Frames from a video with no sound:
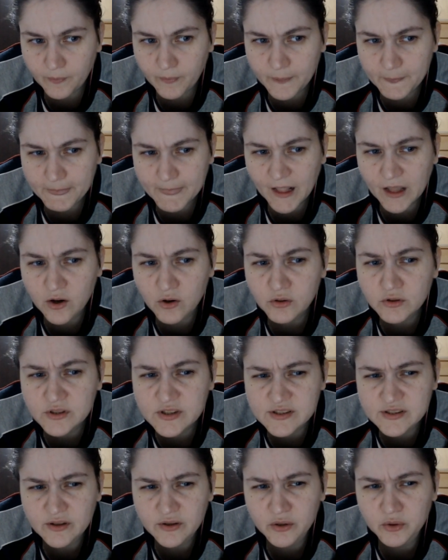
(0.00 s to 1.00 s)

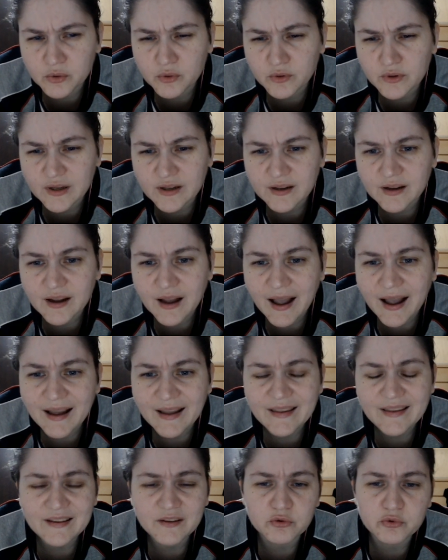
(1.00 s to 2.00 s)
Also,
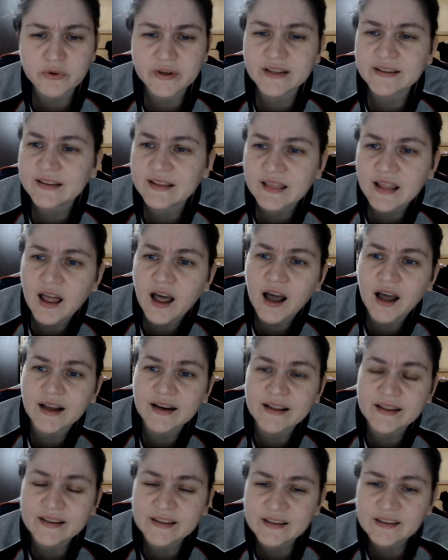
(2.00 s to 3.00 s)
I read a lot
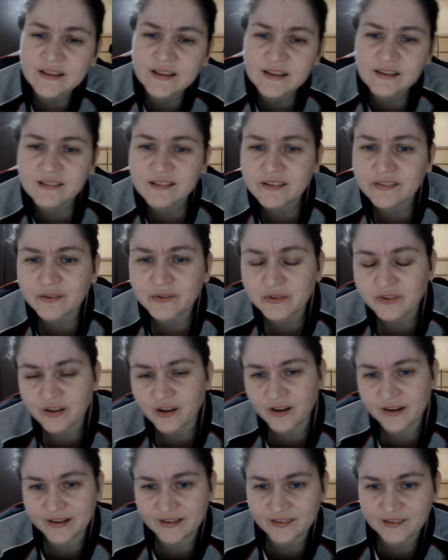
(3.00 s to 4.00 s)
in
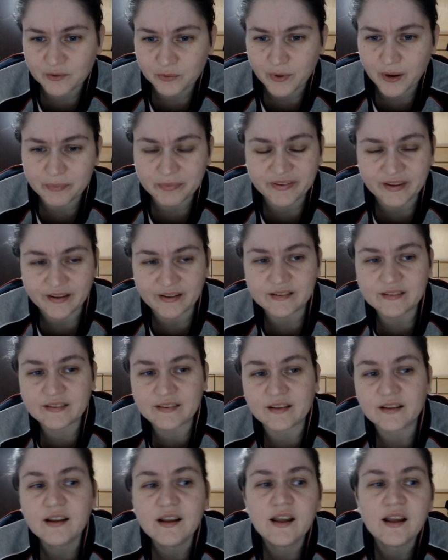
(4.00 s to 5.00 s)
socionics websites.
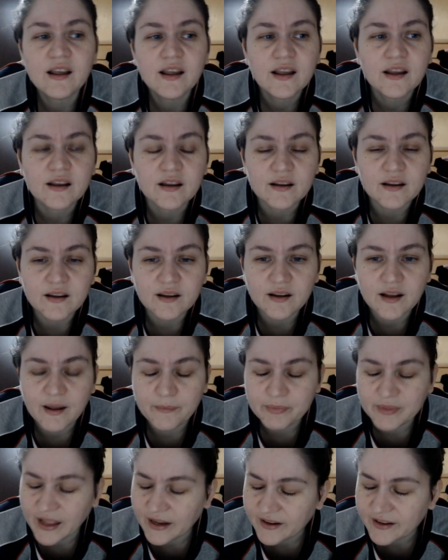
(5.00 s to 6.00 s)

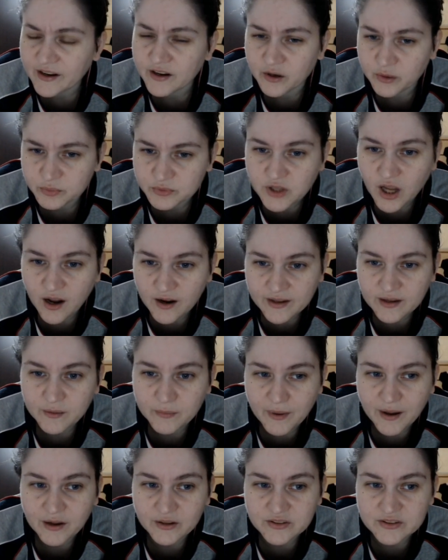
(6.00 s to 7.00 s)
And here I'm talking
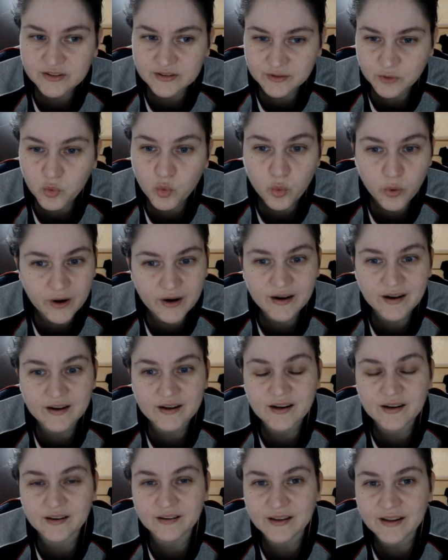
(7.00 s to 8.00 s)
about
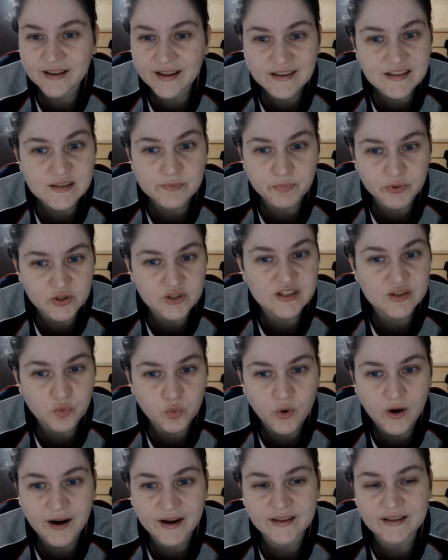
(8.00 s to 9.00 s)
where experts
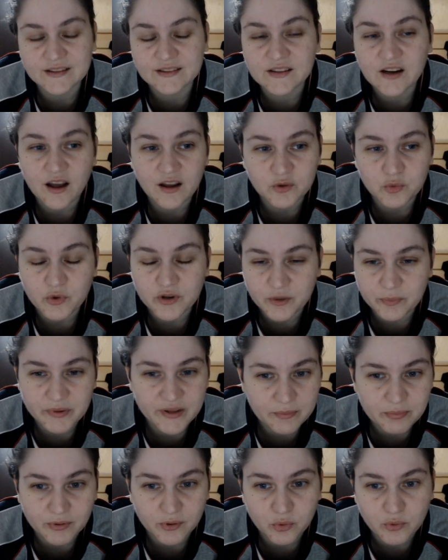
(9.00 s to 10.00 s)
write and not where
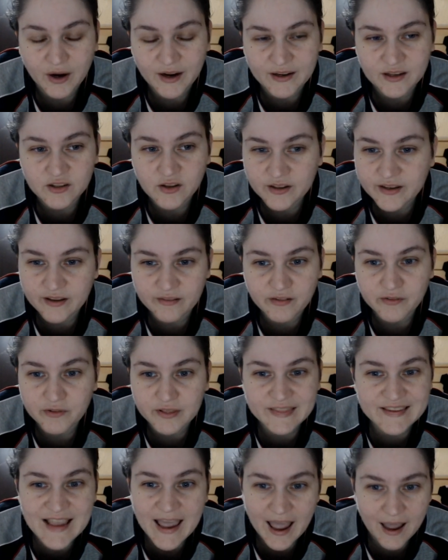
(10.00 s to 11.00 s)
people write. I don't give a
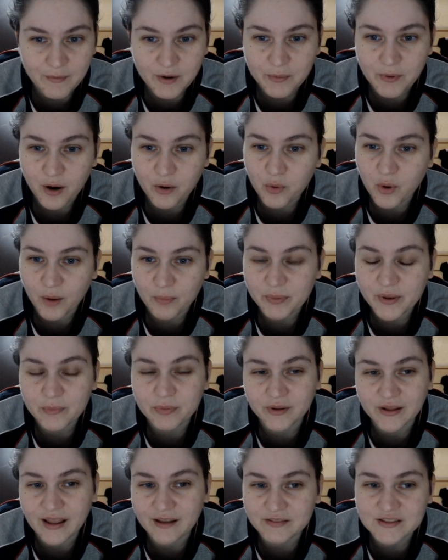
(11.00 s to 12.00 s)
damn about what people
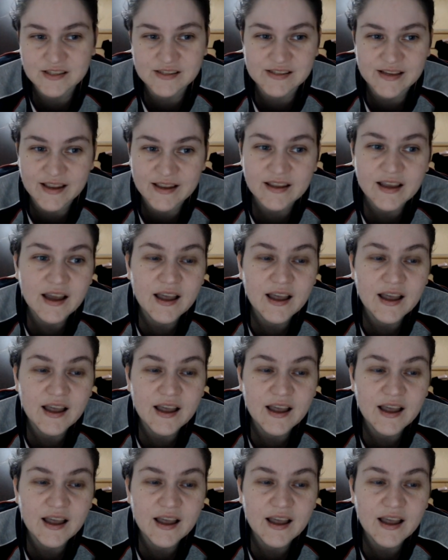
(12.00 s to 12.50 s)
have to say.